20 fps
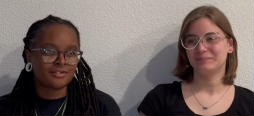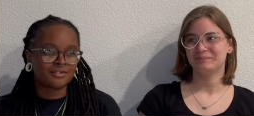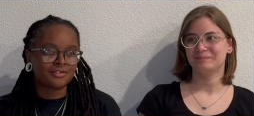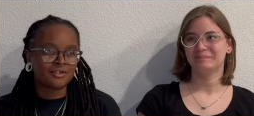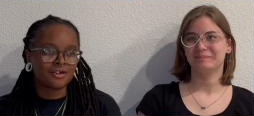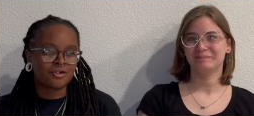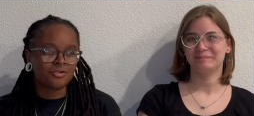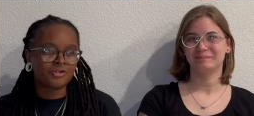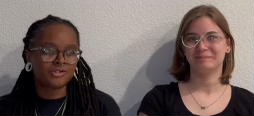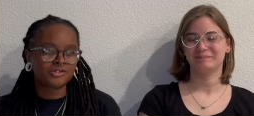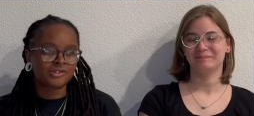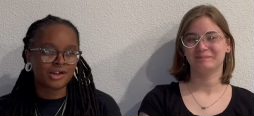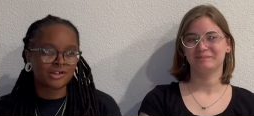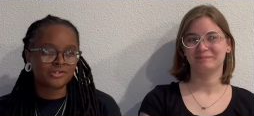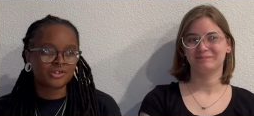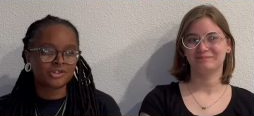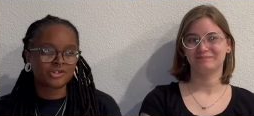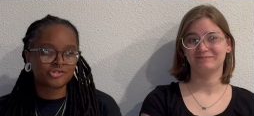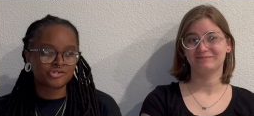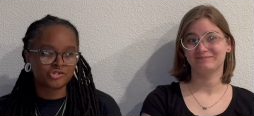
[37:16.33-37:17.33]
Speaker 1: No, it
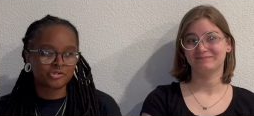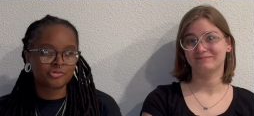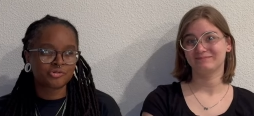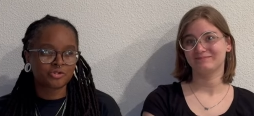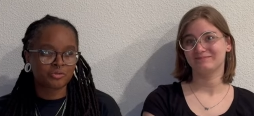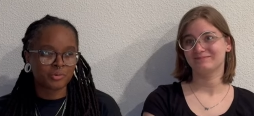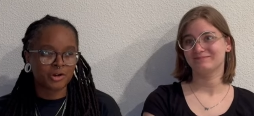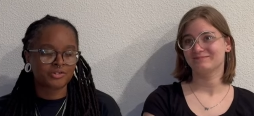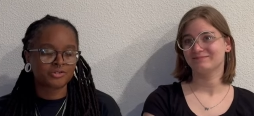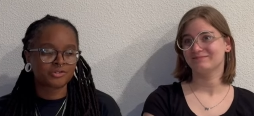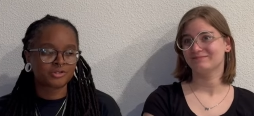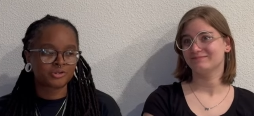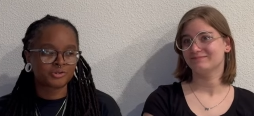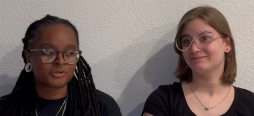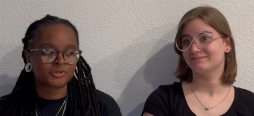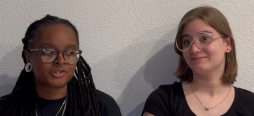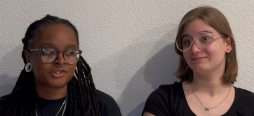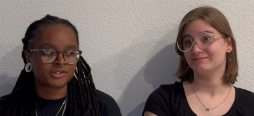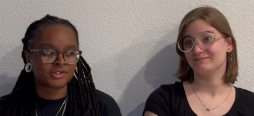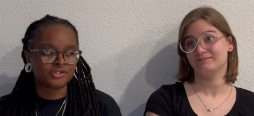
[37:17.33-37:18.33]
sounds like you're chewing with your mouth
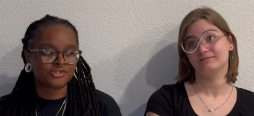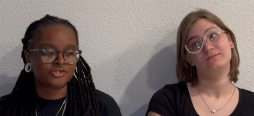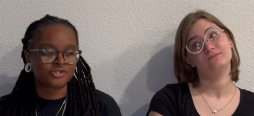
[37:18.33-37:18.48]
closed. It's